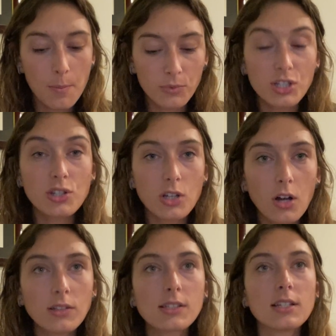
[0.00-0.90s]

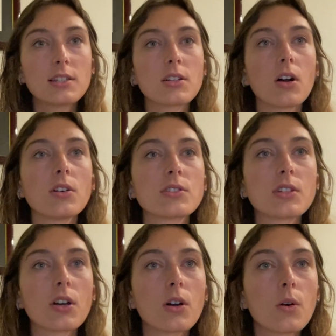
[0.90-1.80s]
result is to
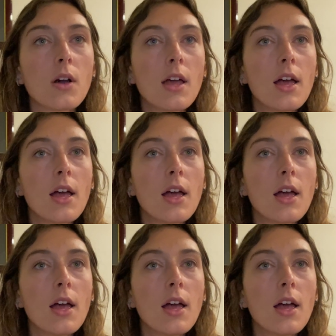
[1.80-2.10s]
also